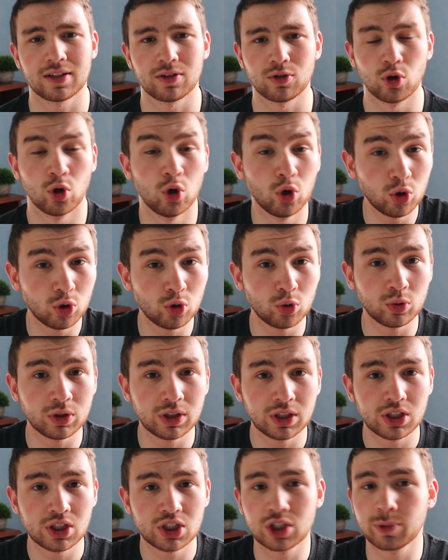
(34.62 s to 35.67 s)
who
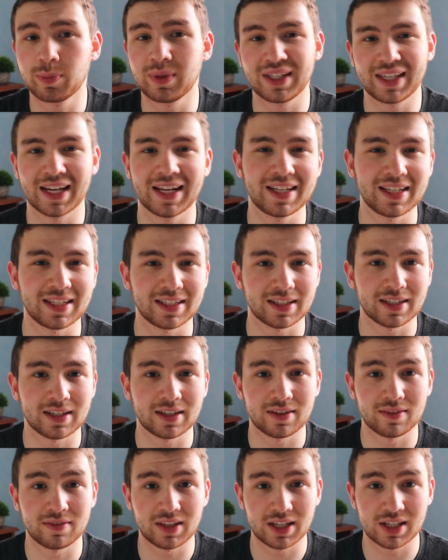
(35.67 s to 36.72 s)
should be getting
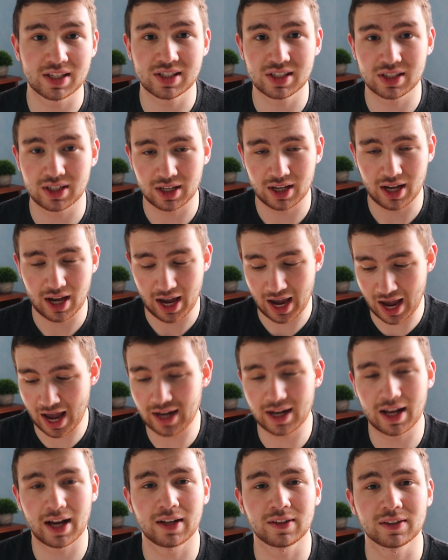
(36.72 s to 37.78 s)
this
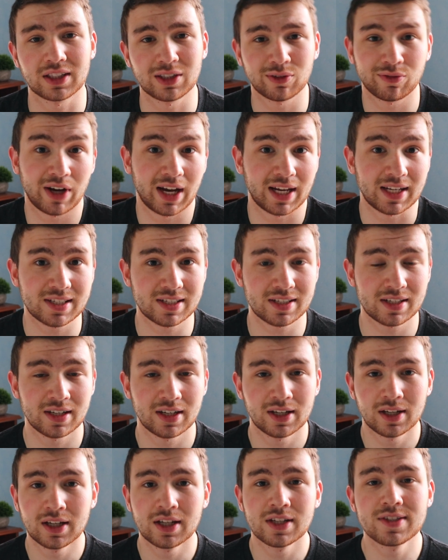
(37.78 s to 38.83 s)
handheld device.
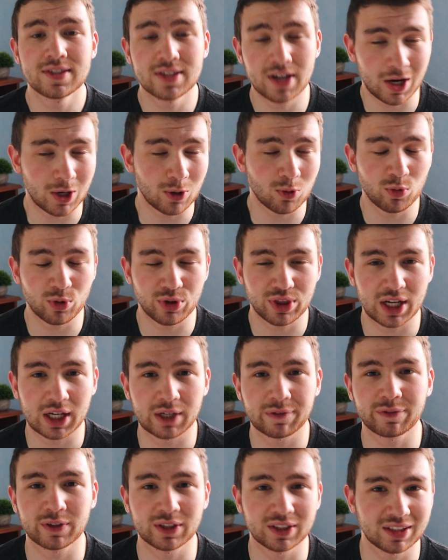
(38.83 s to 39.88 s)
So
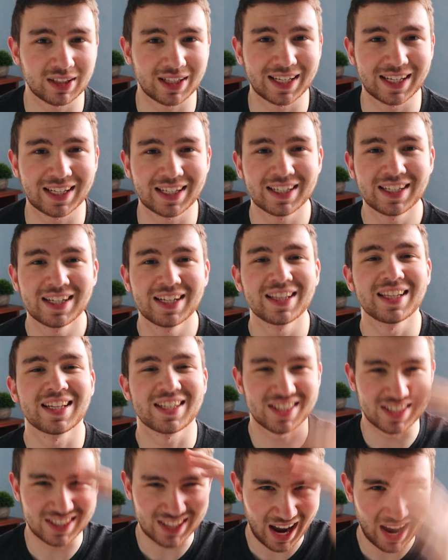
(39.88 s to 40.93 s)
without further delay,
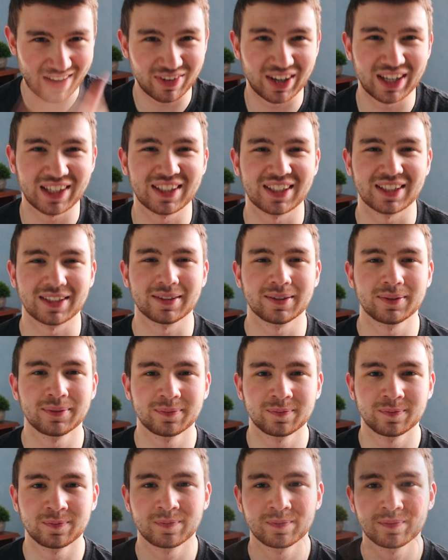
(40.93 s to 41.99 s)
let's dive right in.
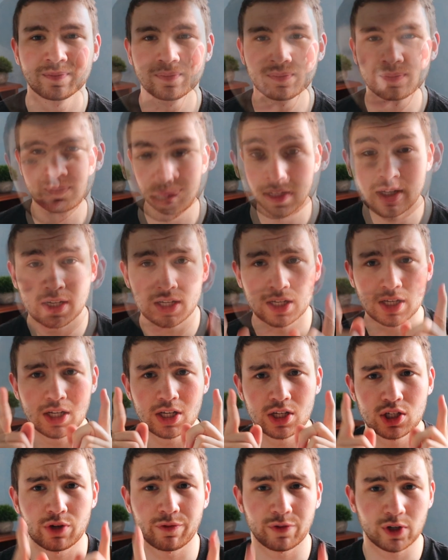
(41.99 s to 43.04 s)

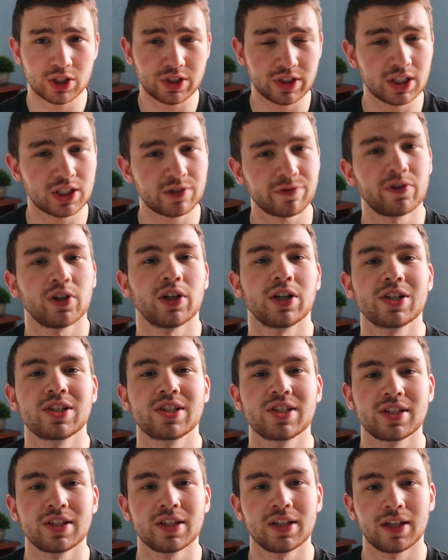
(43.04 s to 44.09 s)
So first things
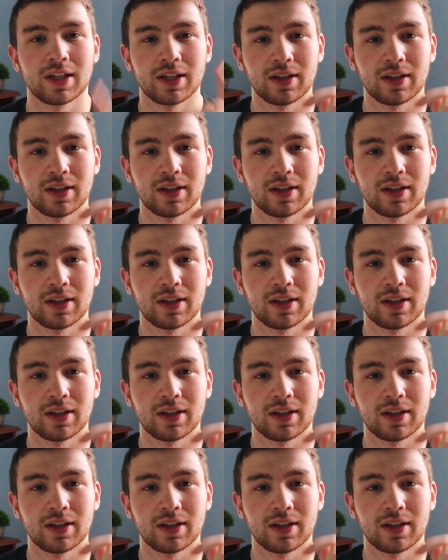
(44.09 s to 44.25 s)
first,